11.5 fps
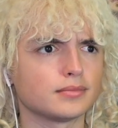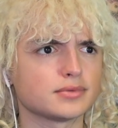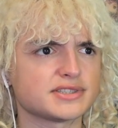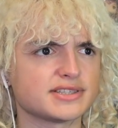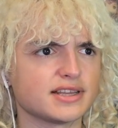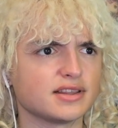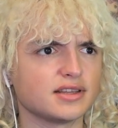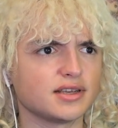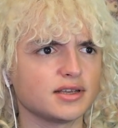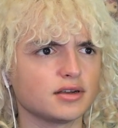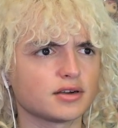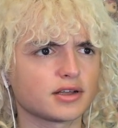
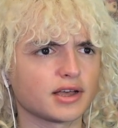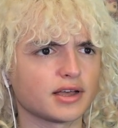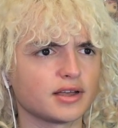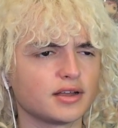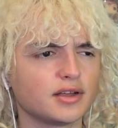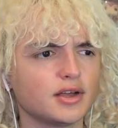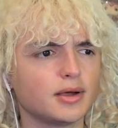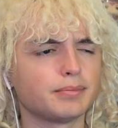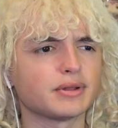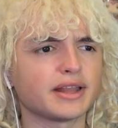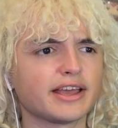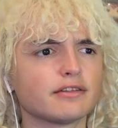Sydney, okay.
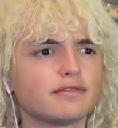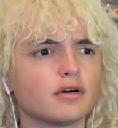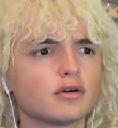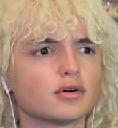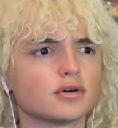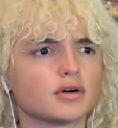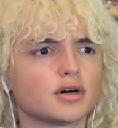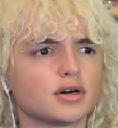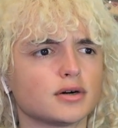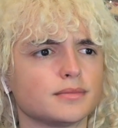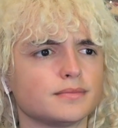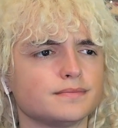Bland
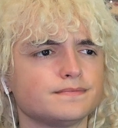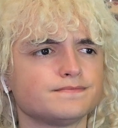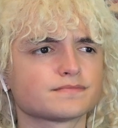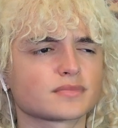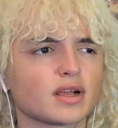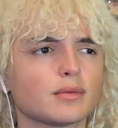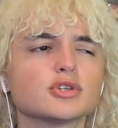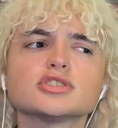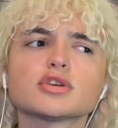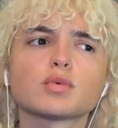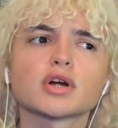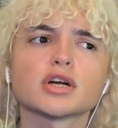vocal, what's
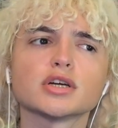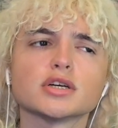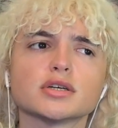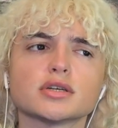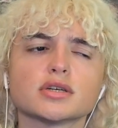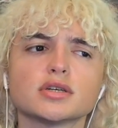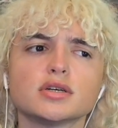the word?